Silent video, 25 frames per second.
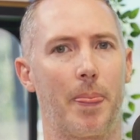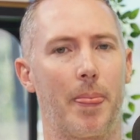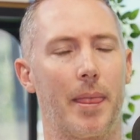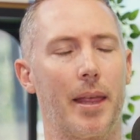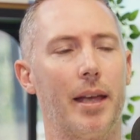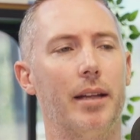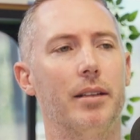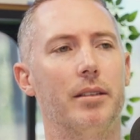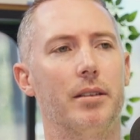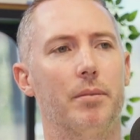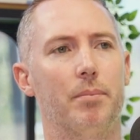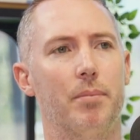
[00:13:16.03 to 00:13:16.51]

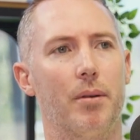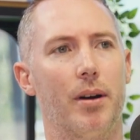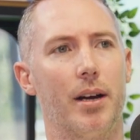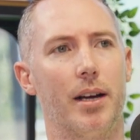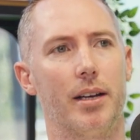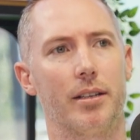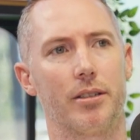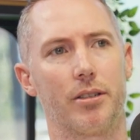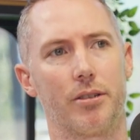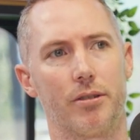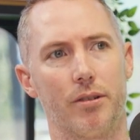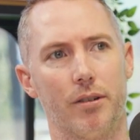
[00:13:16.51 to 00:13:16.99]

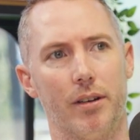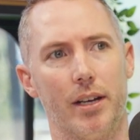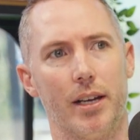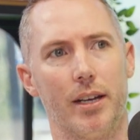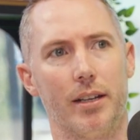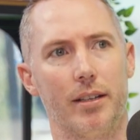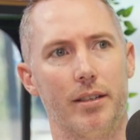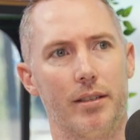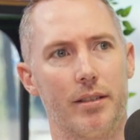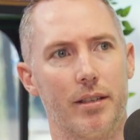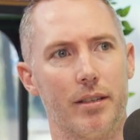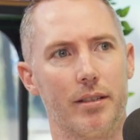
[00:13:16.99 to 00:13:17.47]
enterprise
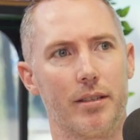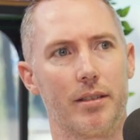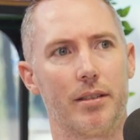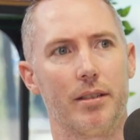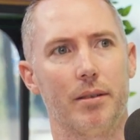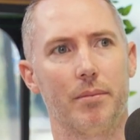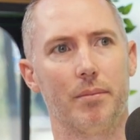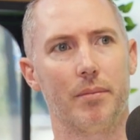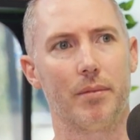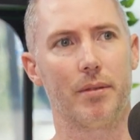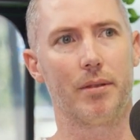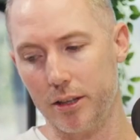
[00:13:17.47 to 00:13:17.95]
grade
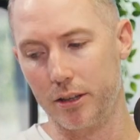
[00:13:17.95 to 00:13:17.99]
system.